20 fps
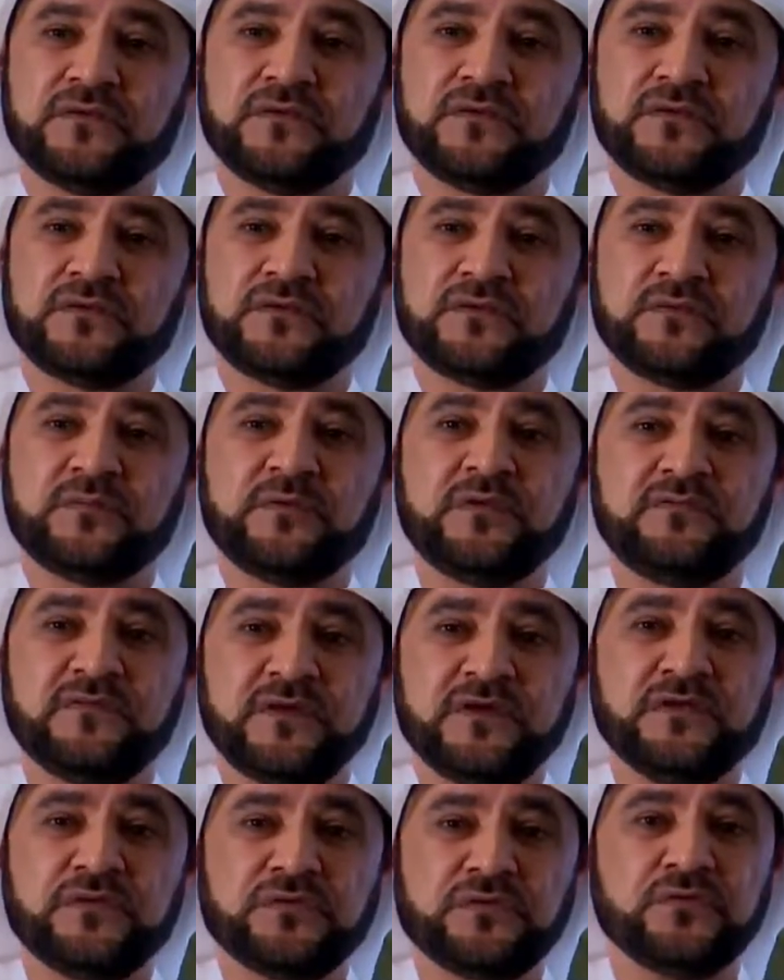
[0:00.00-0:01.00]
To be
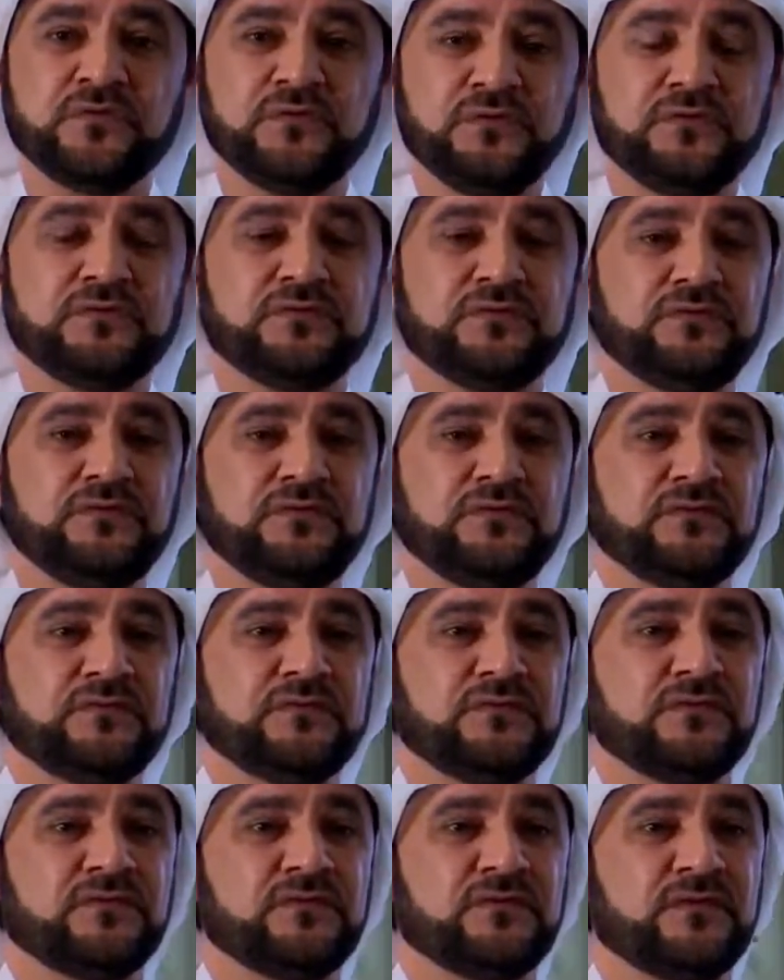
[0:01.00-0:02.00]
very true you,
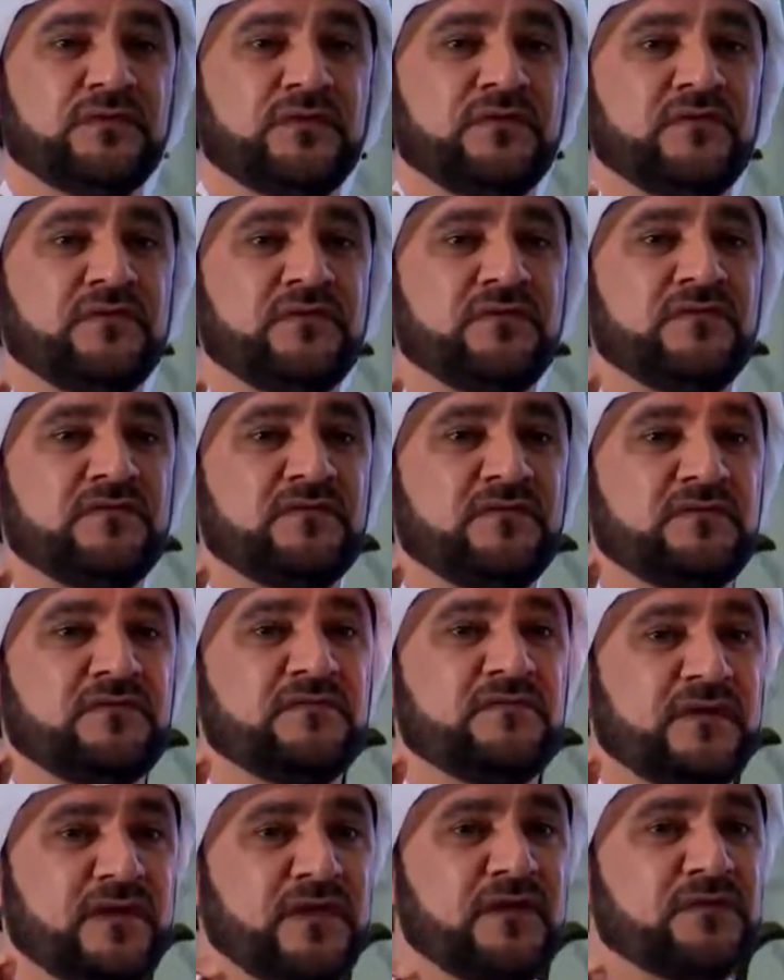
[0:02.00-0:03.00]

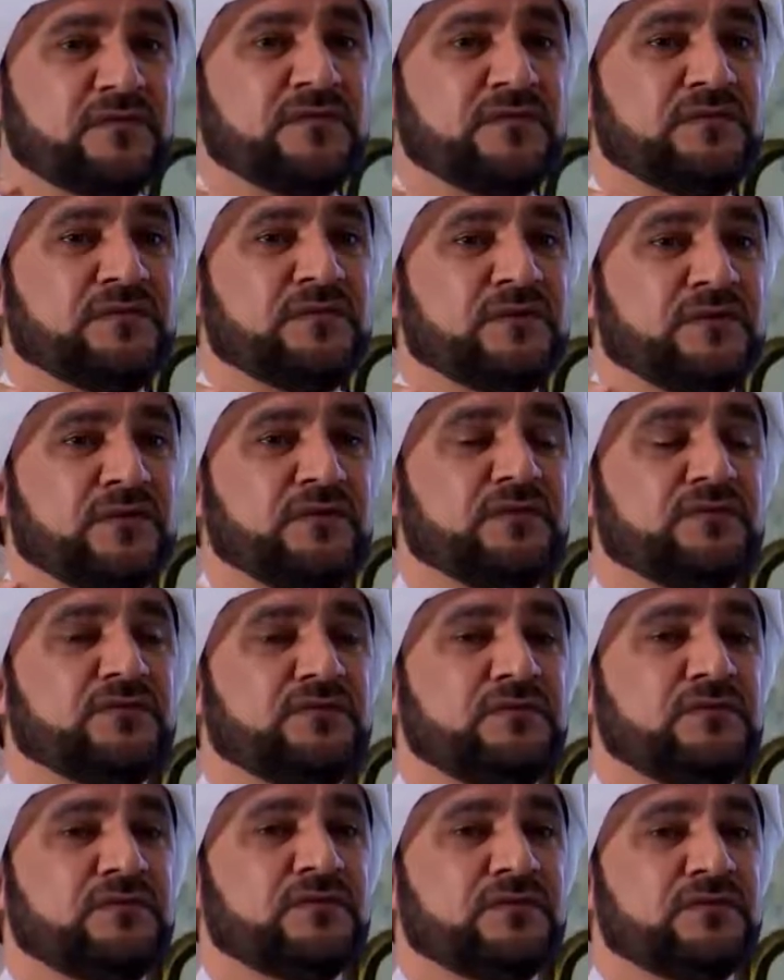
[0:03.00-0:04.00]
very authentic
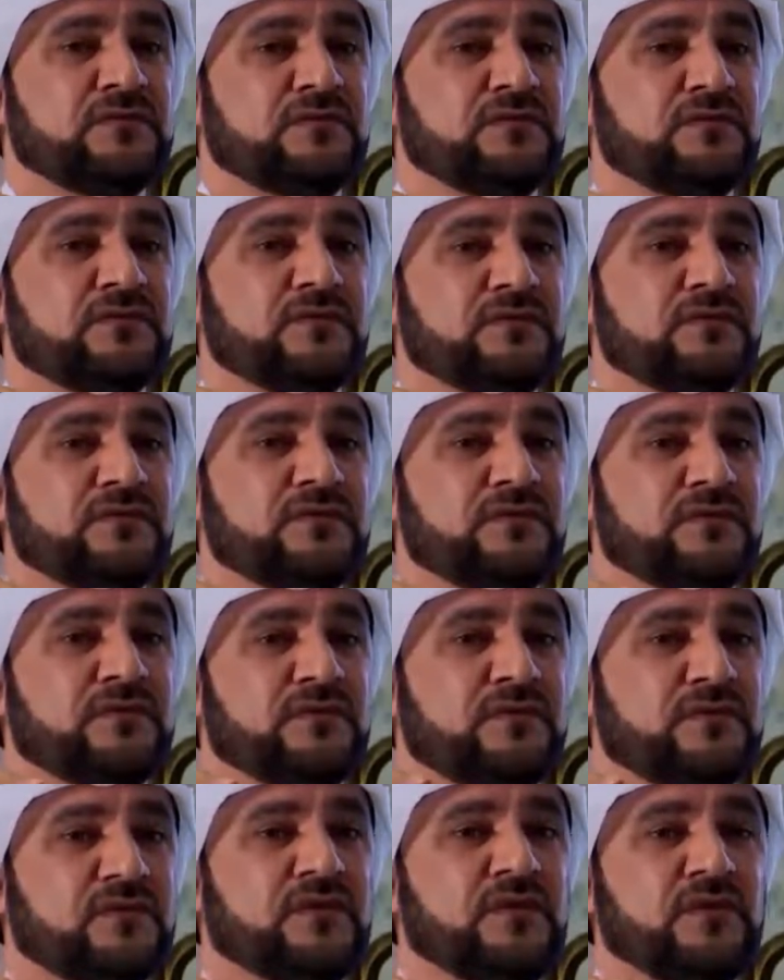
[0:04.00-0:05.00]
you
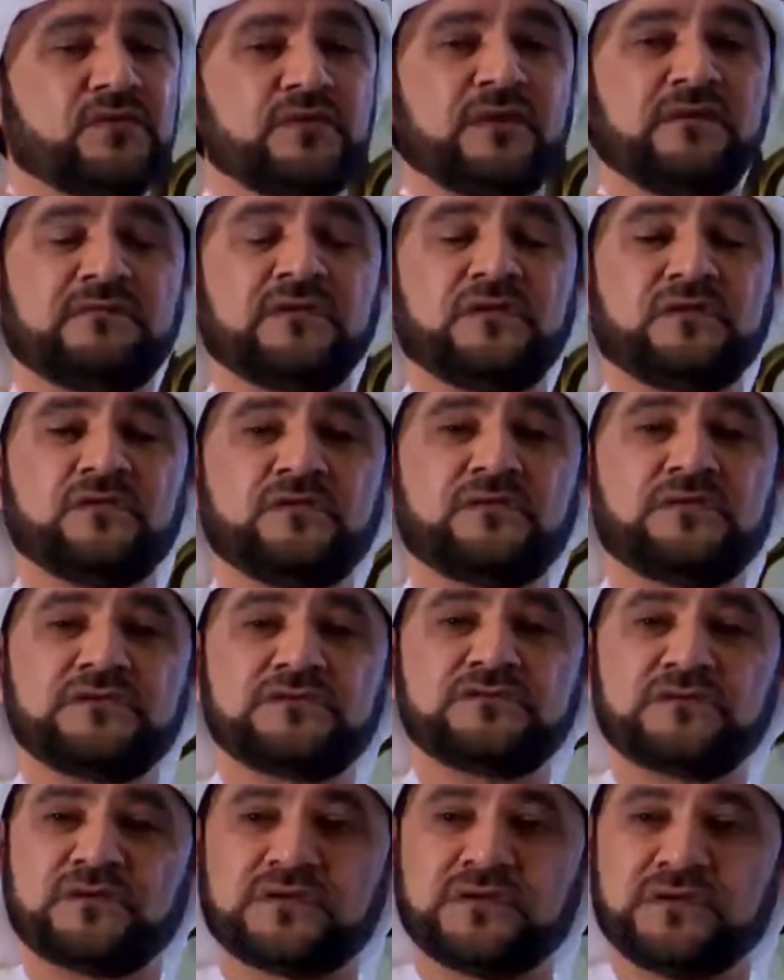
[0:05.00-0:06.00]
need to have the two
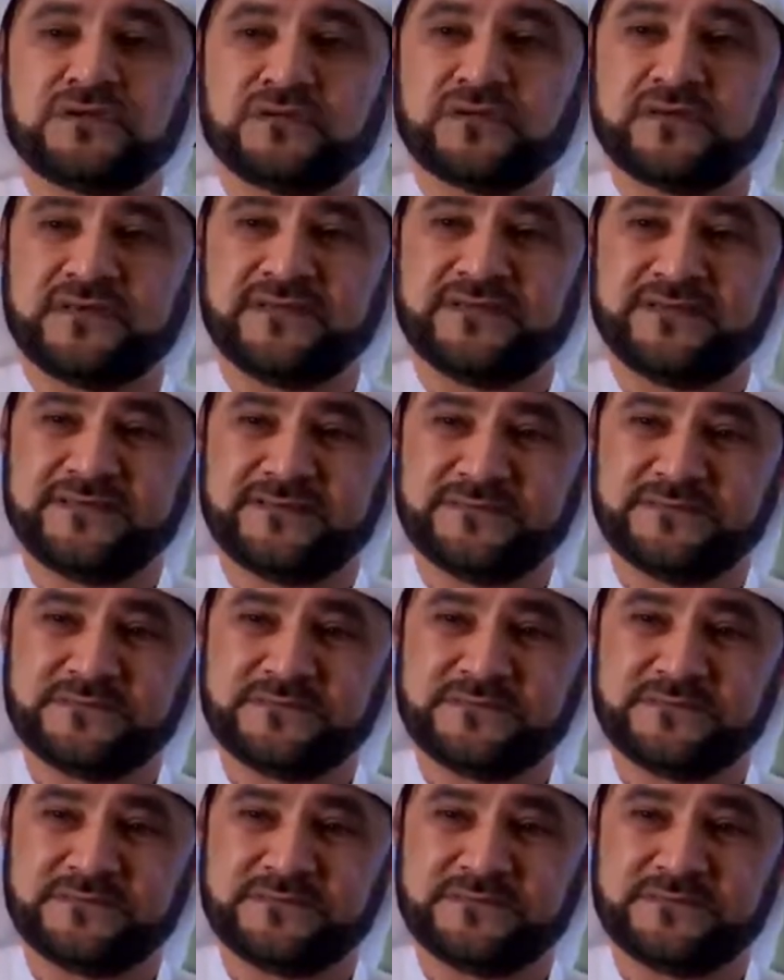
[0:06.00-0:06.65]
things working together.